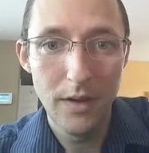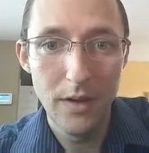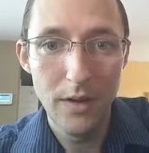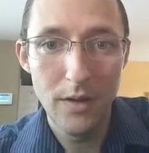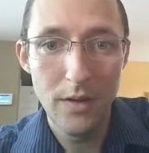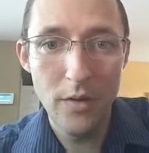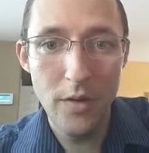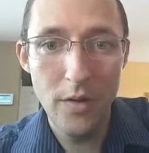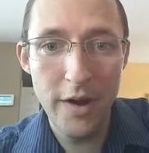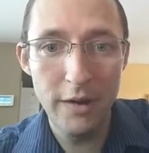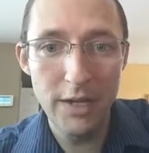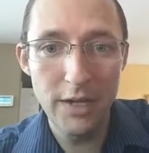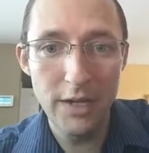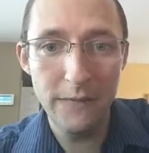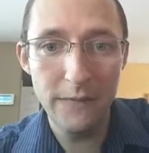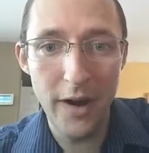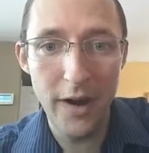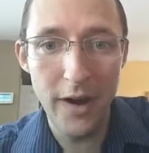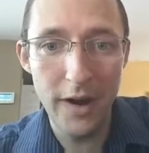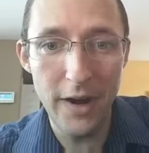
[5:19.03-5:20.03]
Who here is
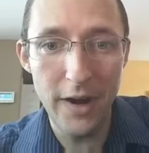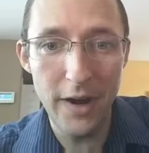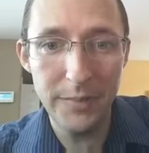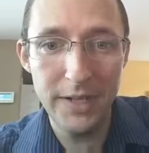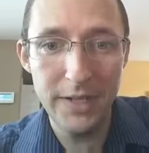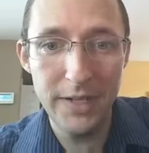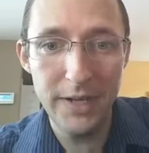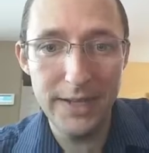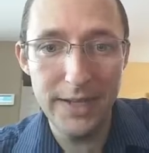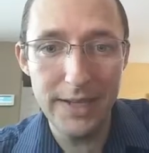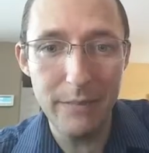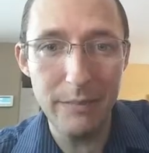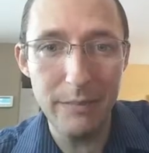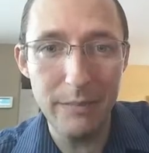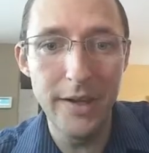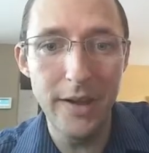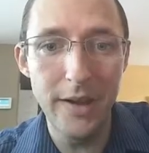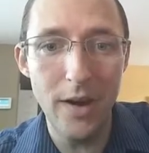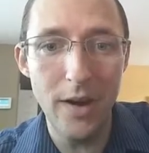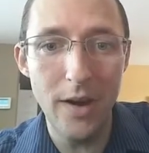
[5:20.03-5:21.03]
fired up today? Let
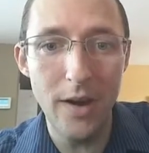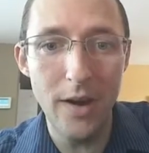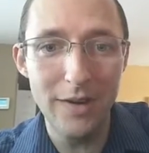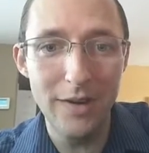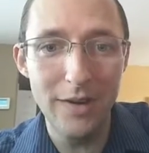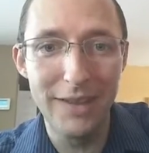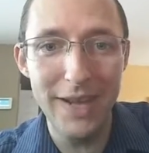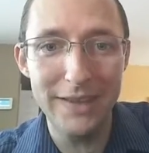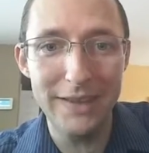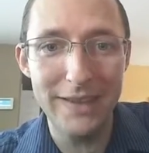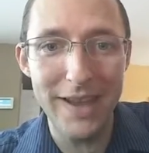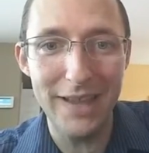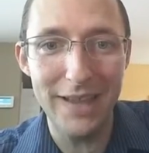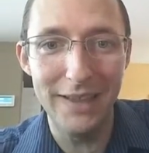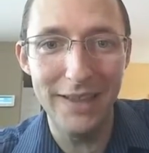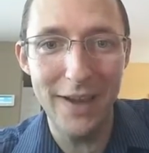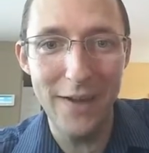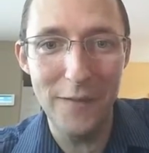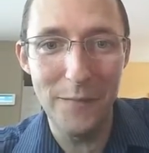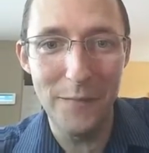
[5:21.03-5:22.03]
me know. Click that
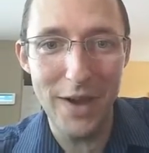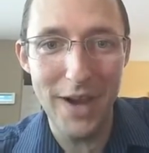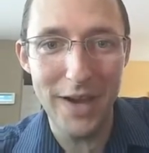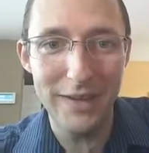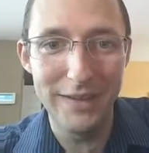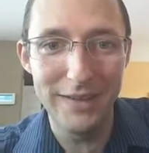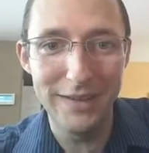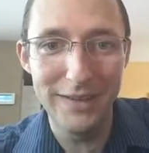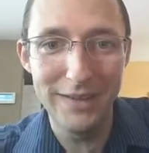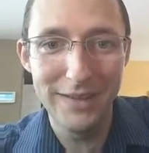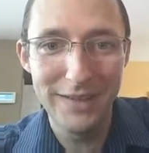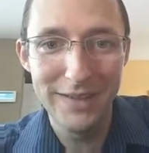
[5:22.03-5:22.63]
love button.